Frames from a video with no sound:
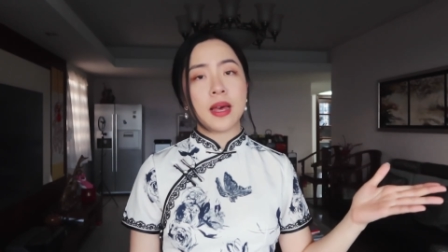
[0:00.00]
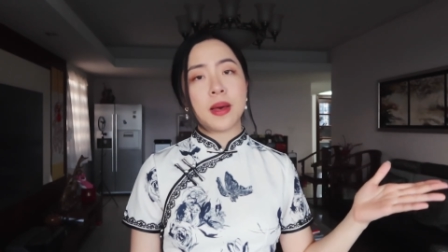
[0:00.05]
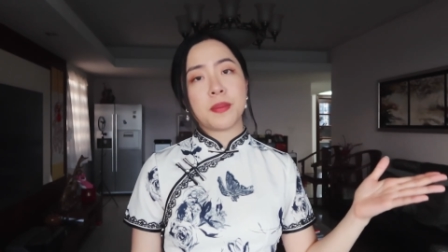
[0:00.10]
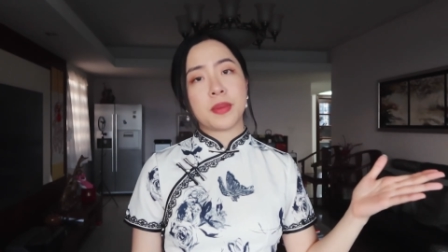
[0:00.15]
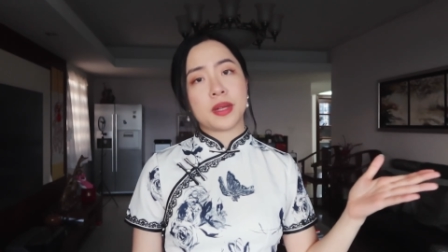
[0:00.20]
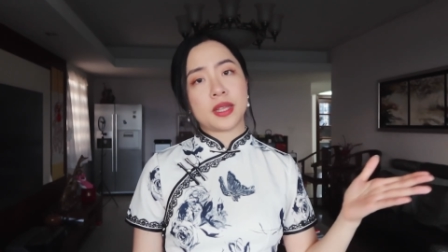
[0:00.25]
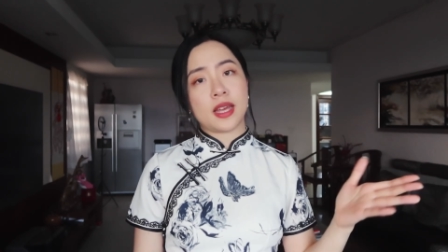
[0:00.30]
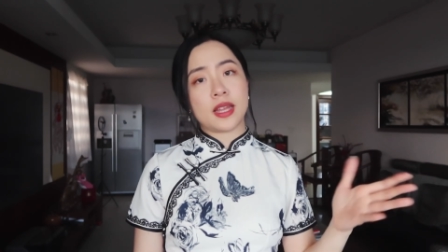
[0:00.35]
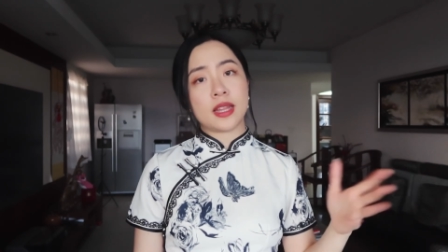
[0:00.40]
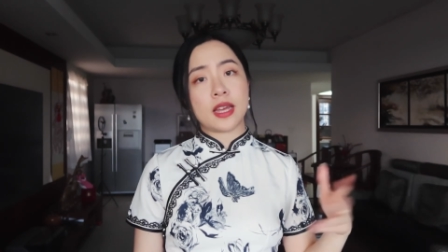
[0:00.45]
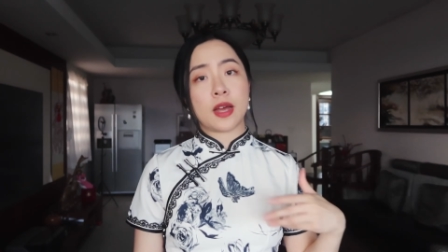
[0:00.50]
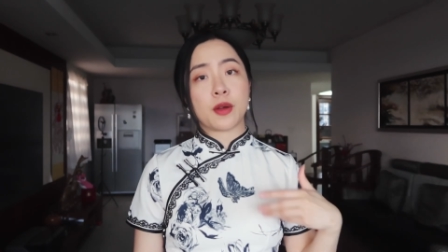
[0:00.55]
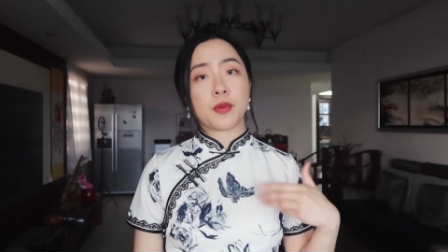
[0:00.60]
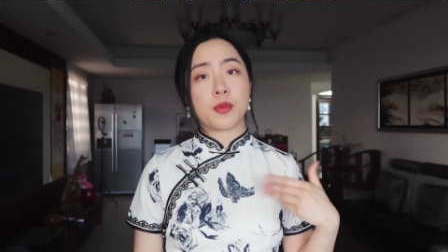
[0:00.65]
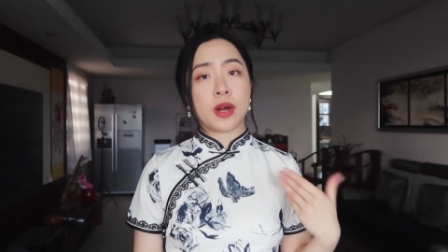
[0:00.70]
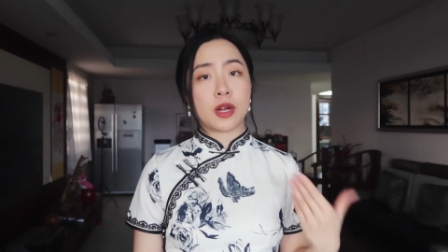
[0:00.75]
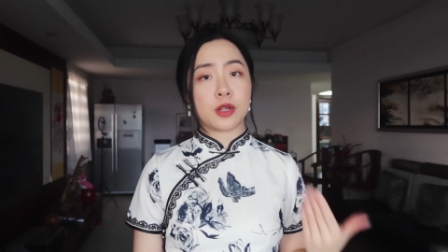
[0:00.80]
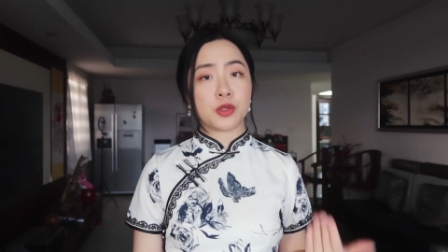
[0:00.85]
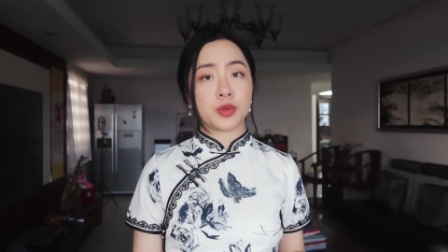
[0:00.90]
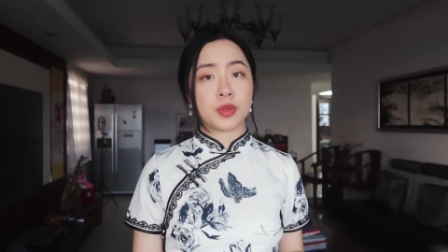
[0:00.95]
but then I
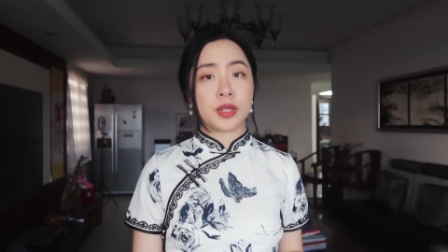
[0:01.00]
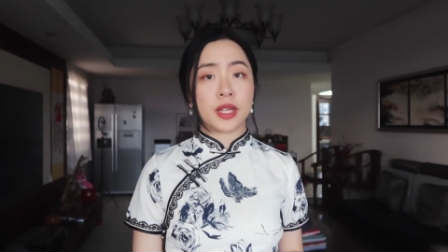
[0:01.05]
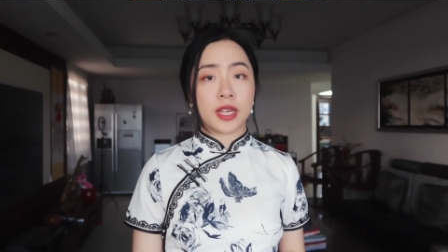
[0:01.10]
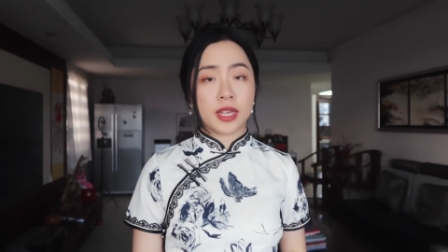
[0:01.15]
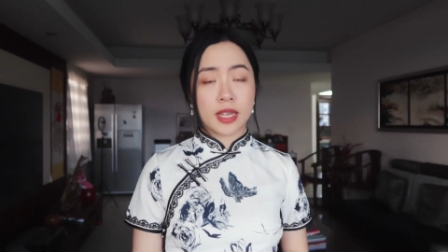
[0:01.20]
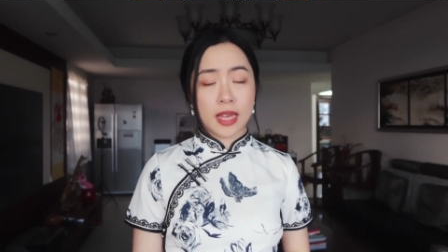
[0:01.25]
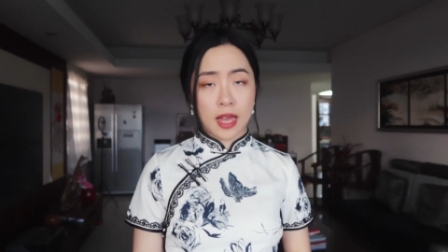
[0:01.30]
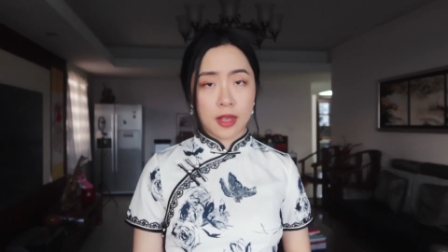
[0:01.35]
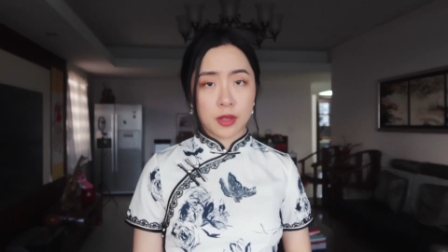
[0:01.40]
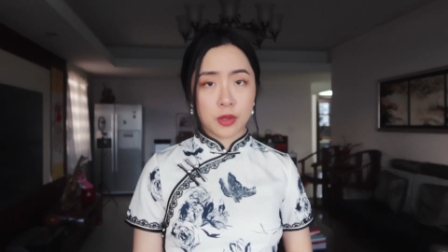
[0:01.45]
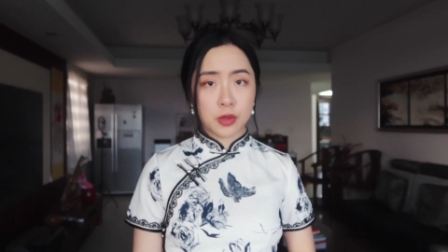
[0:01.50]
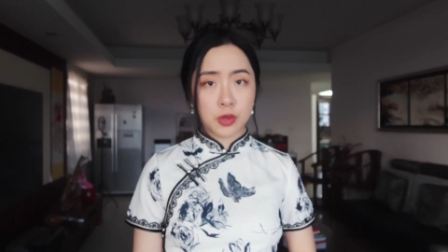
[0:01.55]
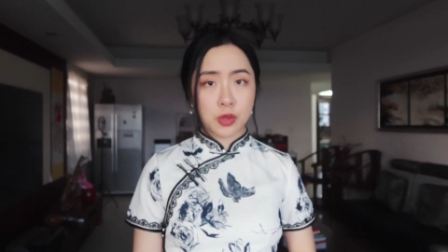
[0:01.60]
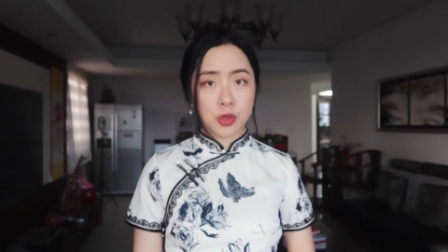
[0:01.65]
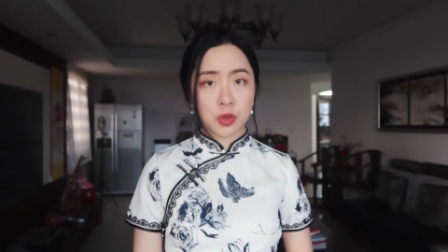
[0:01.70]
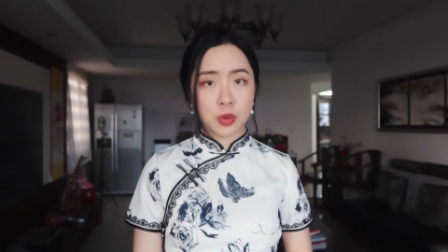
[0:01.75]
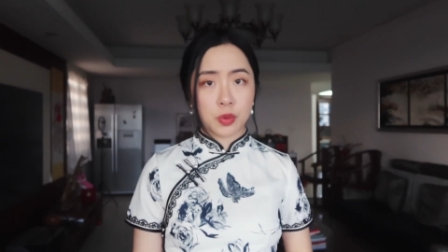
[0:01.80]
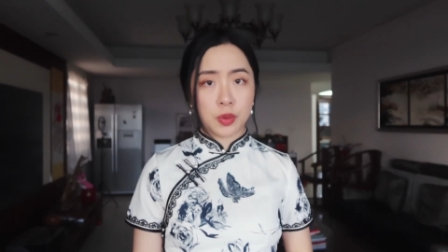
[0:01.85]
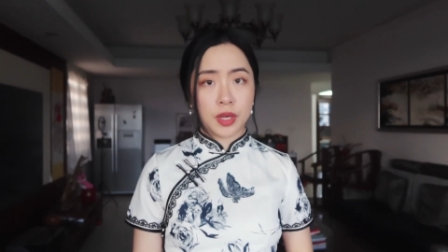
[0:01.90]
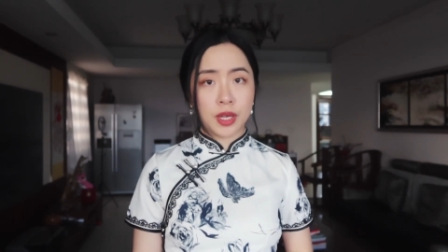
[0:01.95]
gradually get used
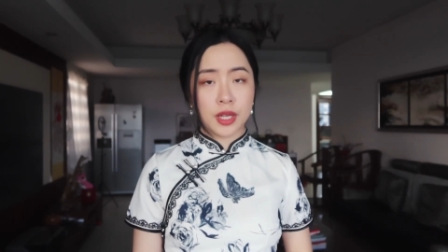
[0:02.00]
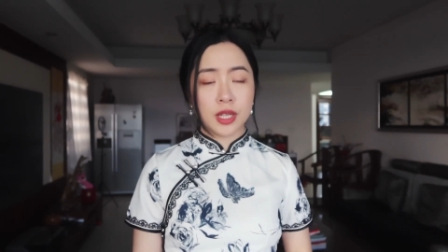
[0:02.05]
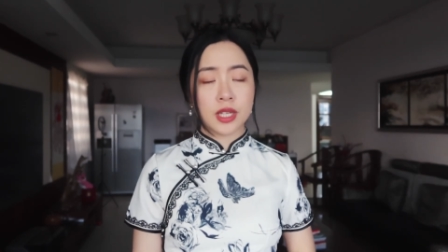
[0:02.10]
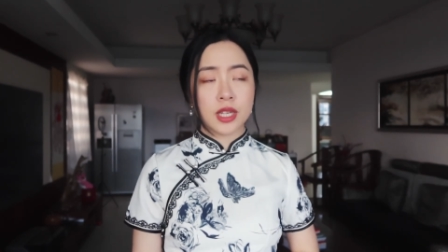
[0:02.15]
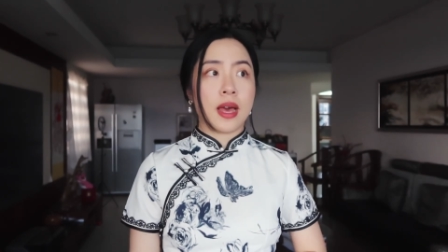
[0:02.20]
to it,